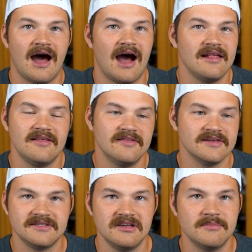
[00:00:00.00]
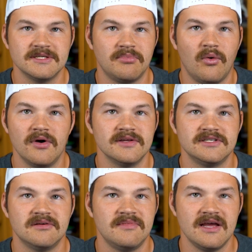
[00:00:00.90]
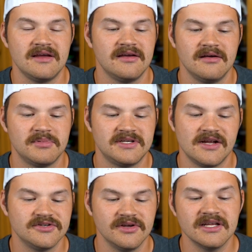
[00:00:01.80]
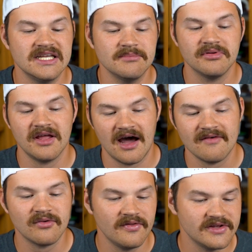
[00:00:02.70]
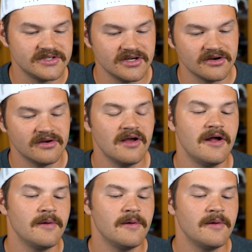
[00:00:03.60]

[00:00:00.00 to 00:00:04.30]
I think this team is poised to make potentially a deep playoff run this year.